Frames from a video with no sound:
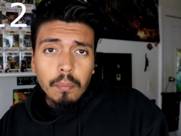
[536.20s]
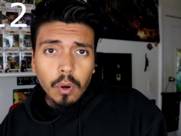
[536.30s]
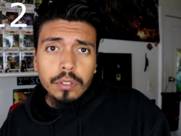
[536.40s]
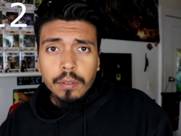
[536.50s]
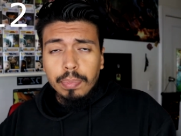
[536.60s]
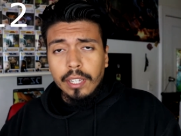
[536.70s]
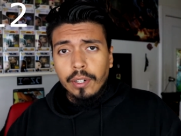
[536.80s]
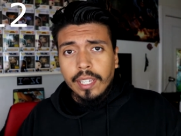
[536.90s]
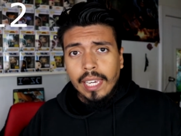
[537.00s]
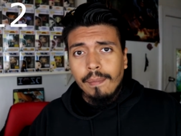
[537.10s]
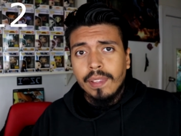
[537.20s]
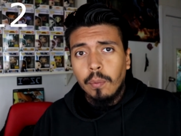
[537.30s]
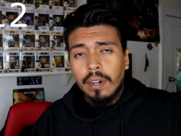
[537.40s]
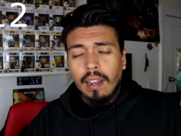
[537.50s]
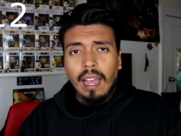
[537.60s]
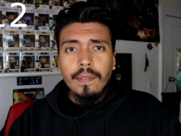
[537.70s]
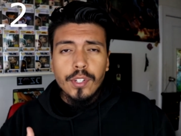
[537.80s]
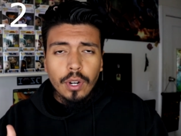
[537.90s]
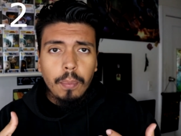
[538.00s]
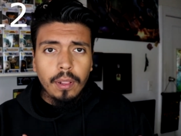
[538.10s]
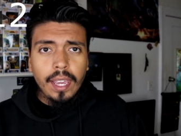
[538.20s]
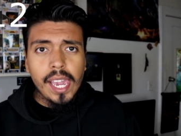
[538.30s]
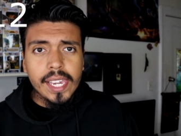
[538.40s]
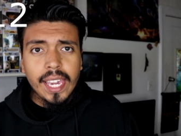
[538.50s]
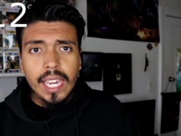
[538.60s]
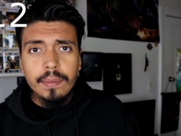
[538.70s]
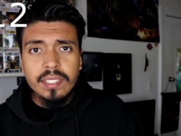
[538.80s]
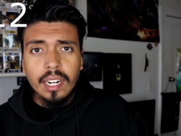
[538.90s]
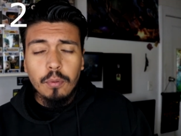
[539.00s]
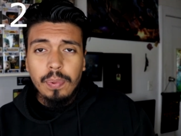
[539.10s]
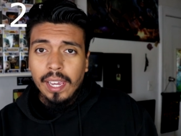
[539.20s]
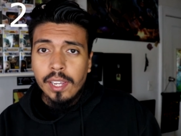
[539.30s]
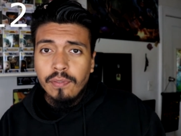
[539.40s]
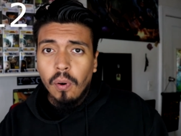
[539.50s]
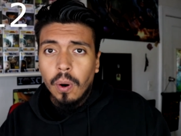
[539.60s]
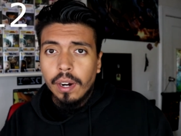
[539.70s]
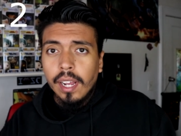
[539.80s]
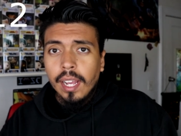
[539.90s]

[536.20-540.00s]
multiplayer game. They want to have AAA games that are paid for,